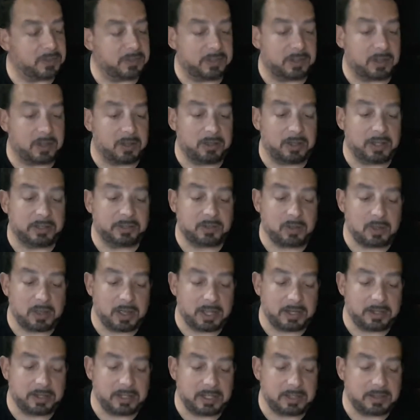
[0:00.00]
so let's go
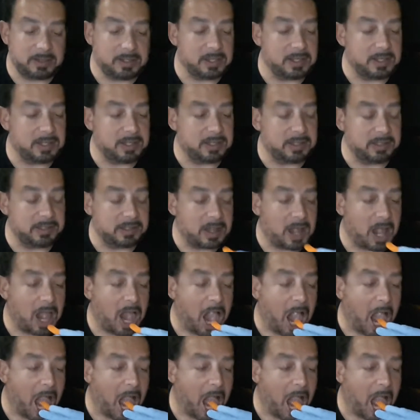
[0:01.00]
ahead and eat these